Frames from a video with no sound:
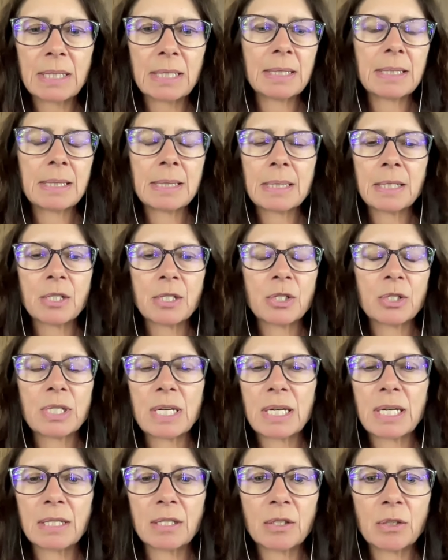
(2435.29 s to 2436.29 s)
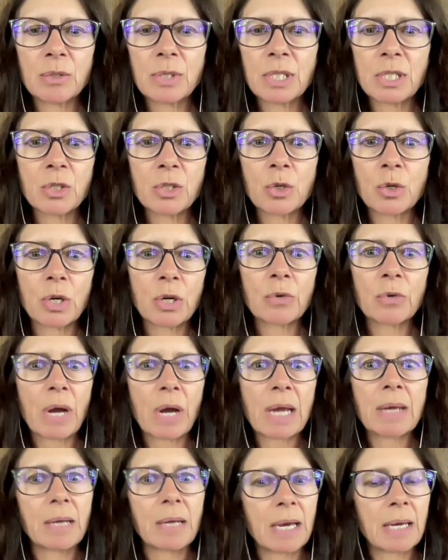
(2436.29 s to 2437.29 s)
This is her diagnosis, or
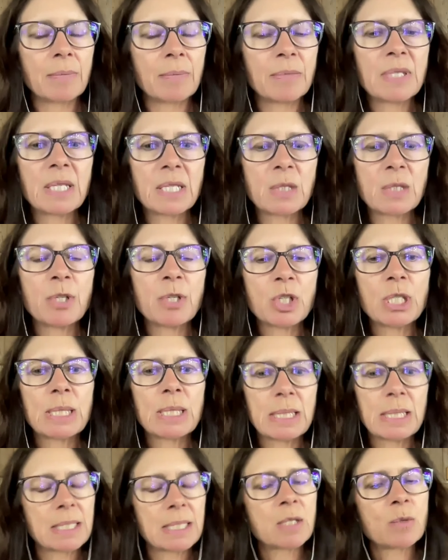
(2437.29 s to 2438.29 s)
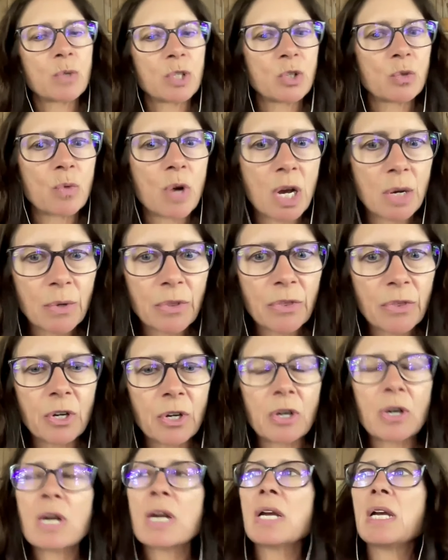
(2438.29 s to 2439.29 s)
I'm suspicious this is what's wrong with
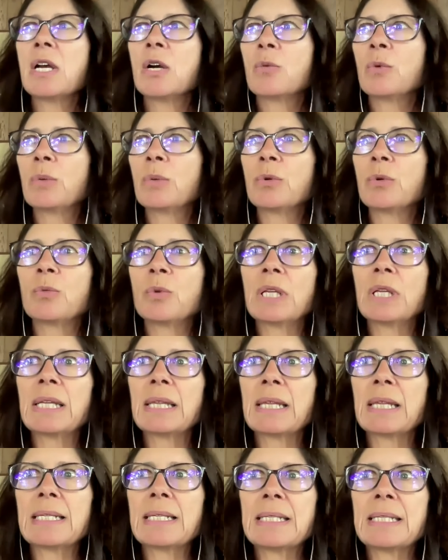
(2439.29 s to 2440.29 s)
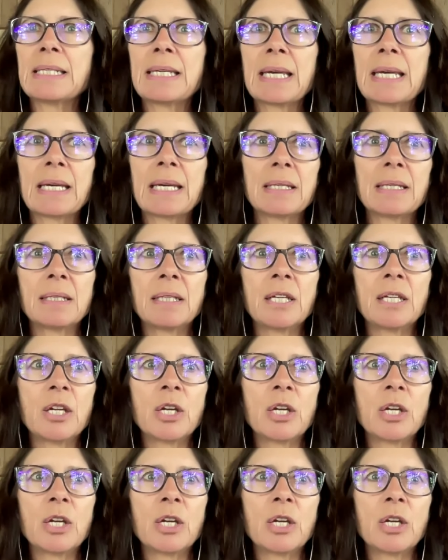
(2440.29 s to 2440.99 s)
her. We would really like to get,